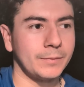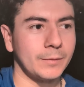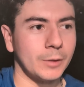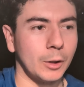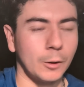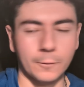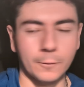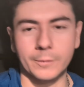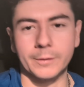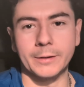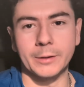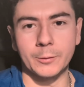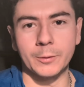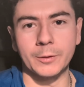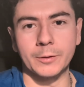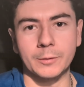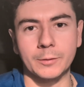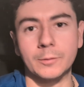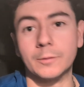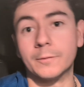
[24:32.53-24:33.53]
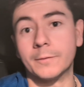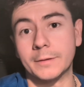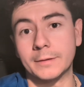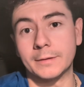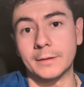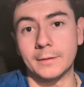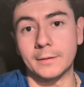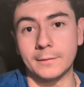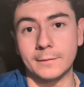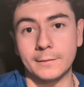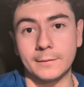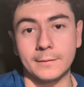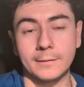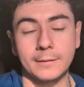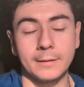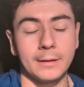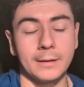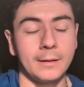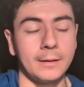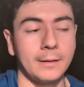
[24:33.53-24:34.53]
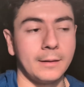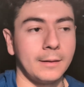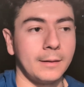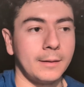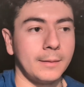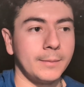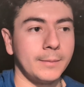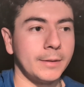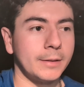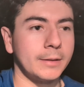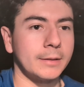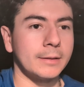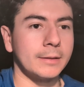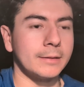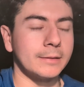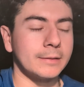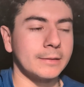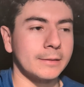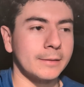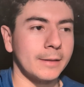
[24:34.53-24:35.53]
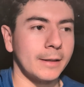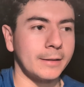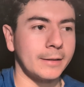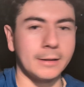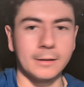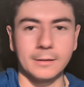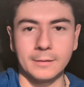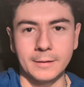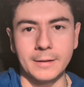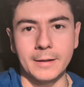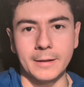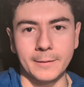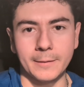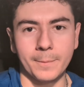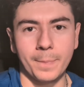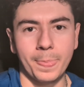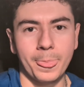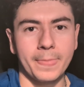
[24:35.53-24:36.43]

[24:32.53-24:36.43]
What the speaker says: overly critical of yourself. Because at the end of the day,